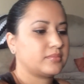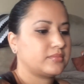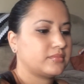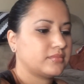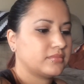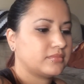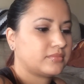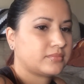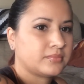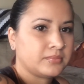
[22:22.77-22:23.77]

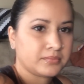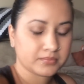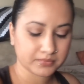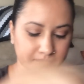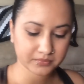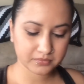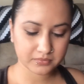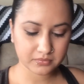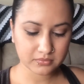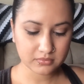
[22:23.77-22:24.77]

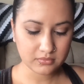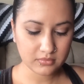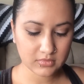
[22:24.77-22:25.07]
Nothing is said.